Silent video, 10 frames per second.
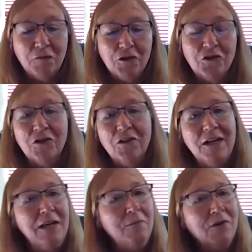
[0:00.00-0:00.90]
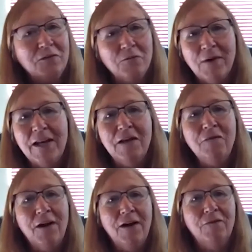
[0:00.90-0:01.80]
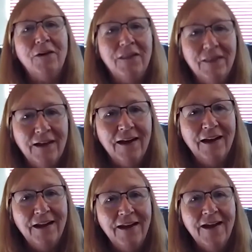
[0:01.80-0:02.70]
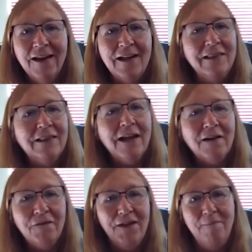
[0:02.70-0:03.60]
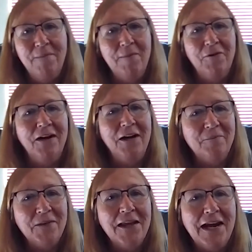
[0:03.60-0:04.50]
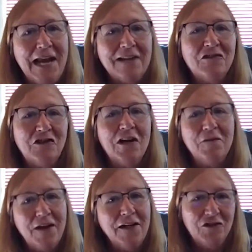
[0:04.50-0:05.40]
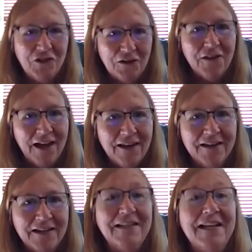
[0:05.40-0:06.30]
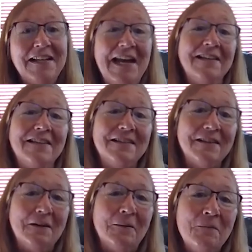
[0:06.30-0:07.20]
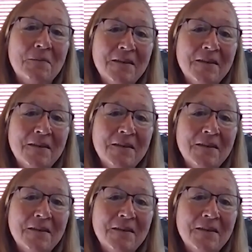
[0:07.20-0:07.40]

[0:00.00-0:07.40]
verger. He was ready for everything. And I love that memory. And I asked John if I could share that, and he said yes. So